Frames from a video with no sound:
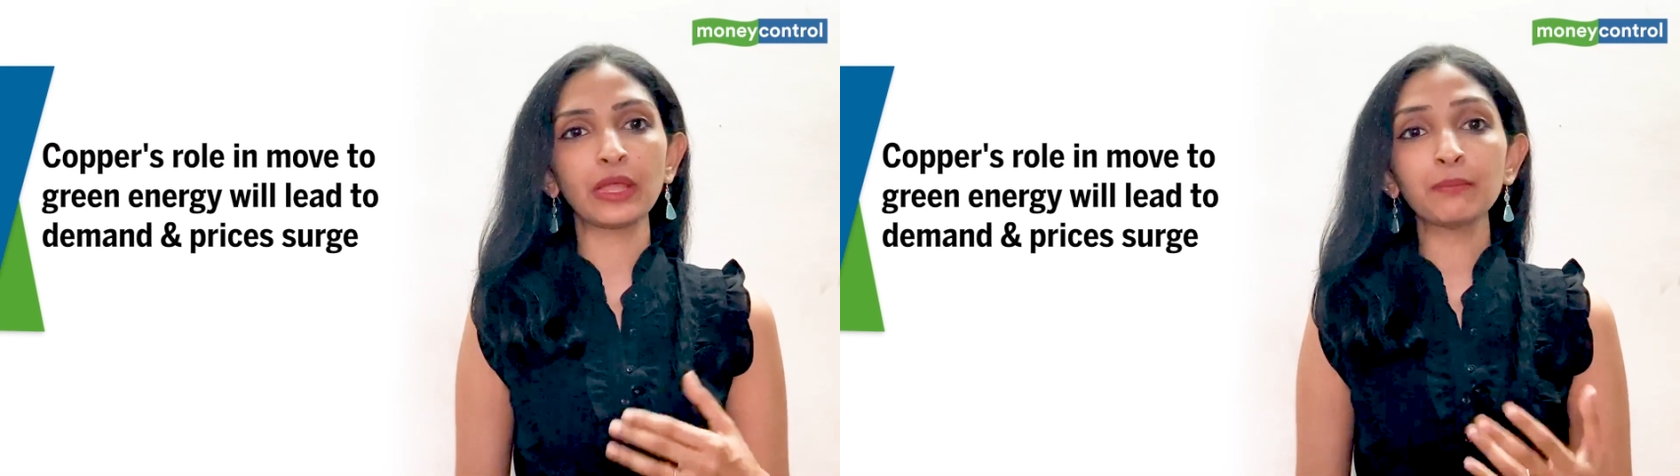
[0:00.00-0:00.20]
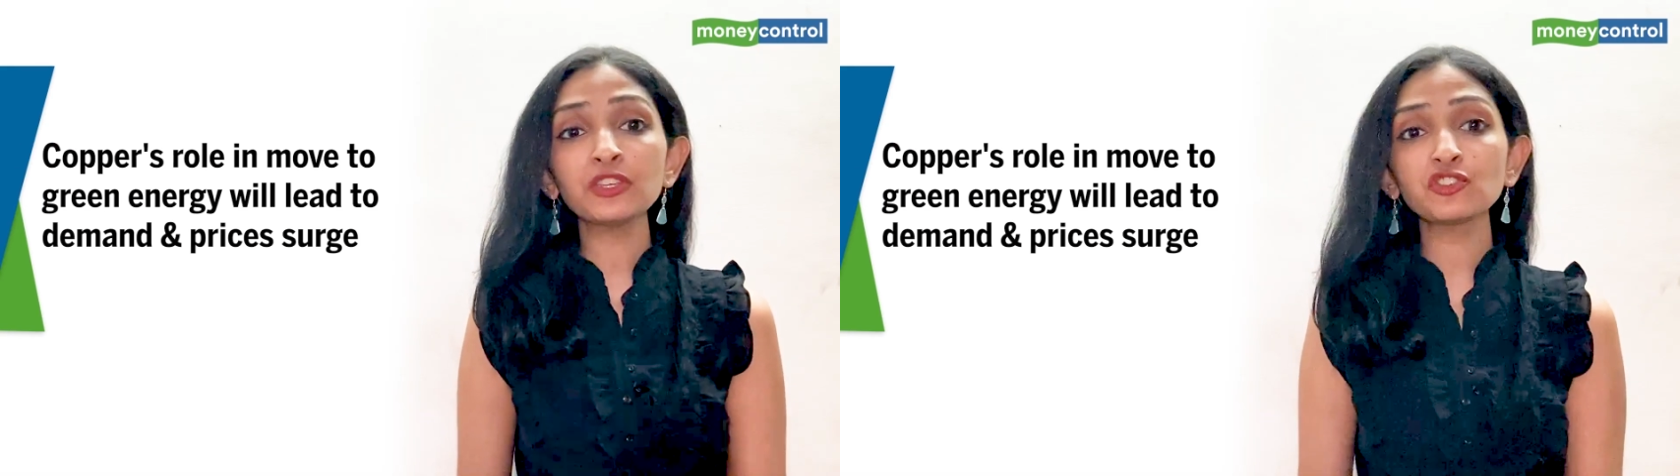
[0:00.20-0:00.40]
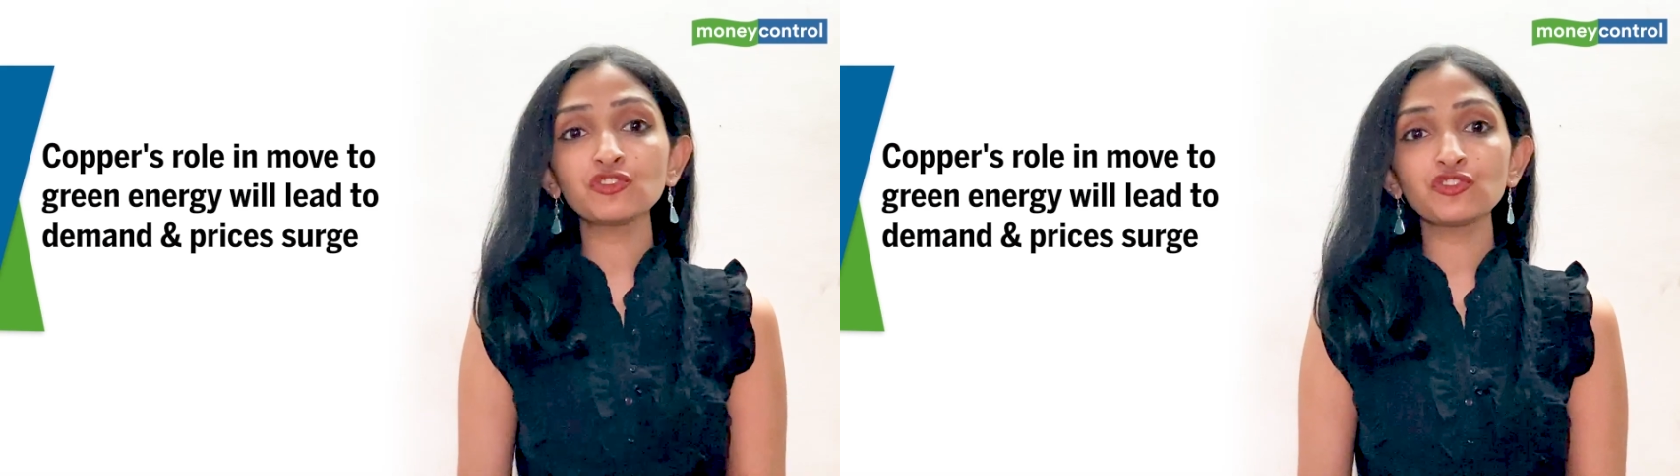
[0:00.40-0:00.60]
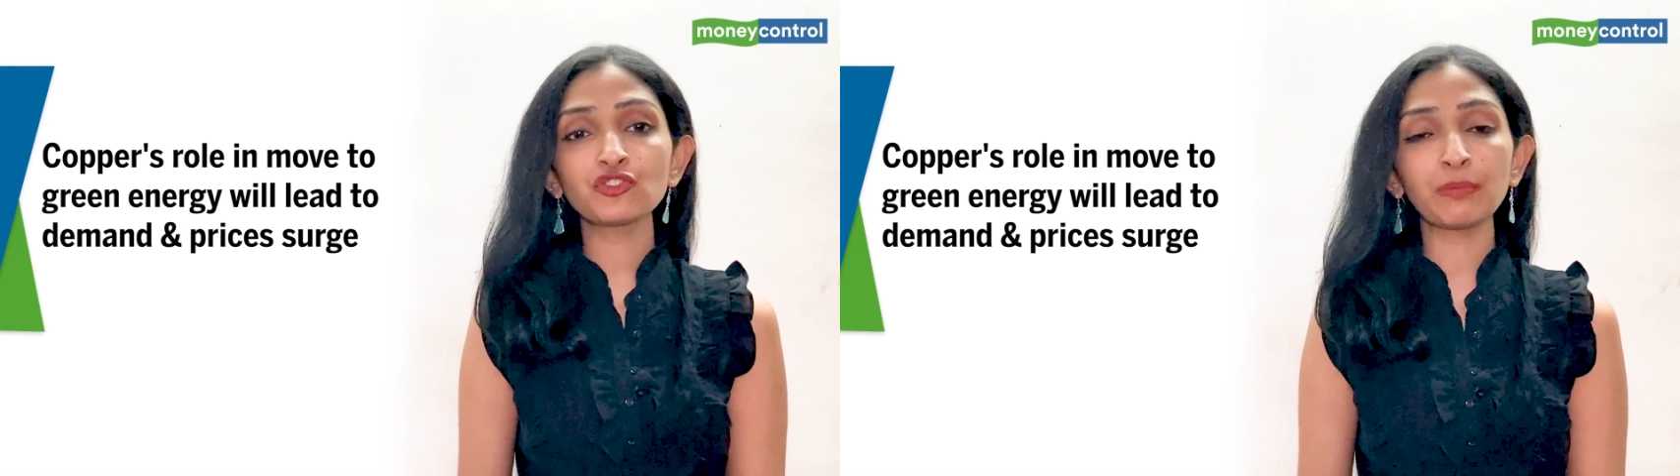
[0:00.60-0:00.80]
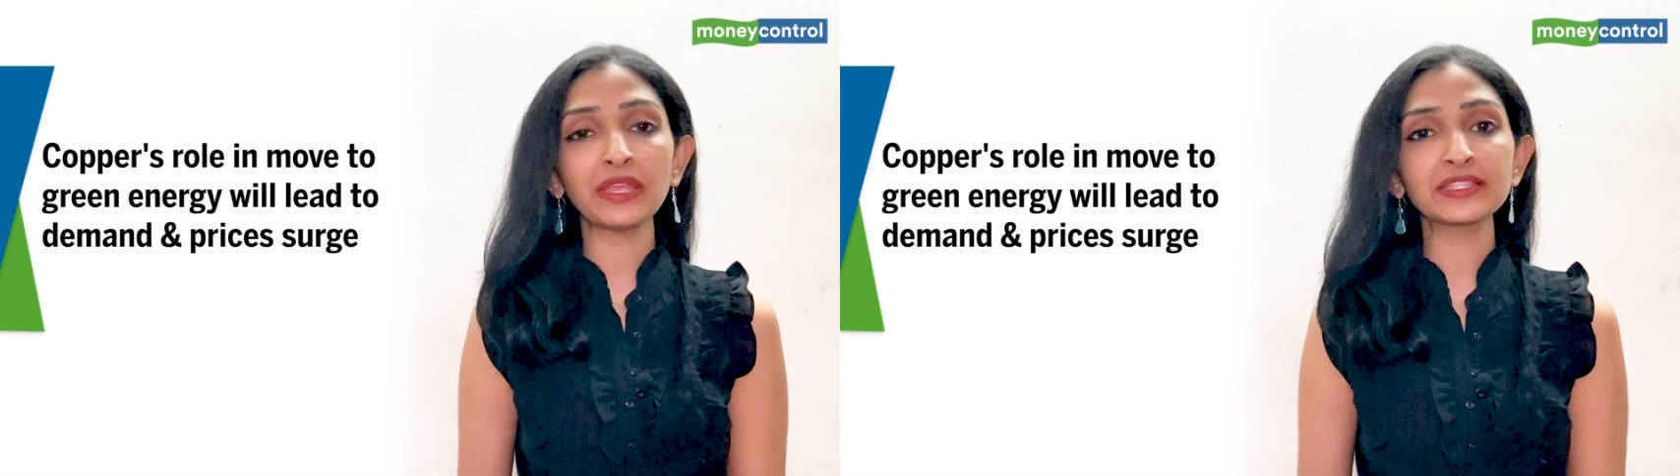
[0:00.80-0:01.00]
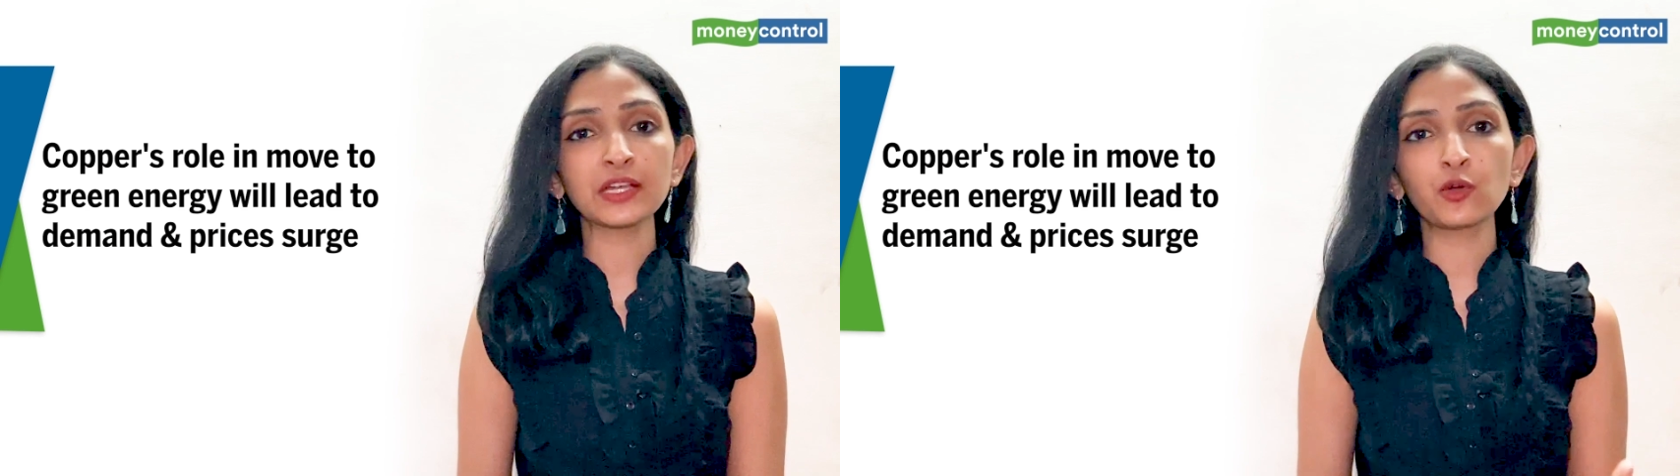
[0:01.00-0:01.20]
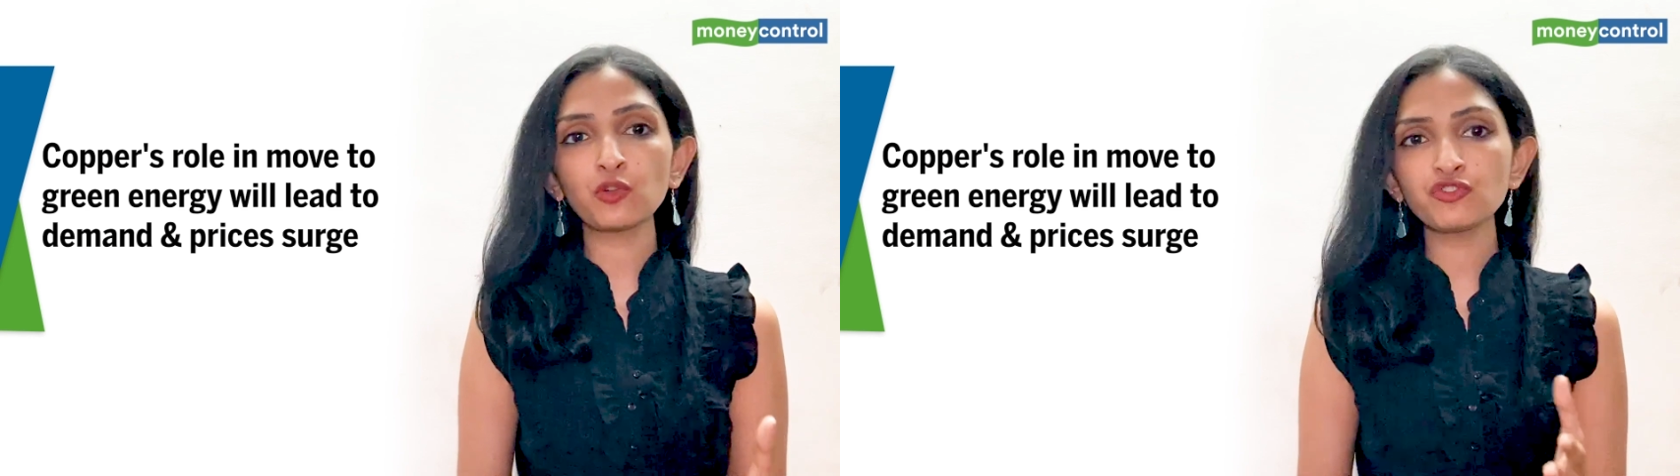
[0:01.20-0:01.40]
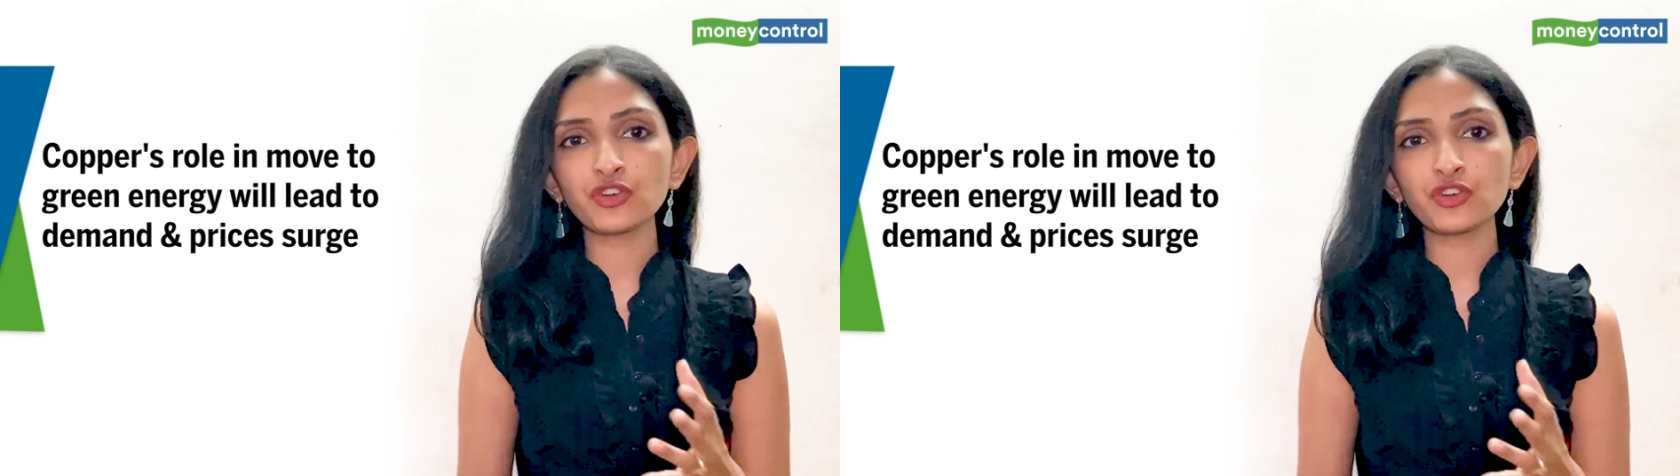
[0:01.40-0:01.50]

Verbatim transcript: emissions remains a core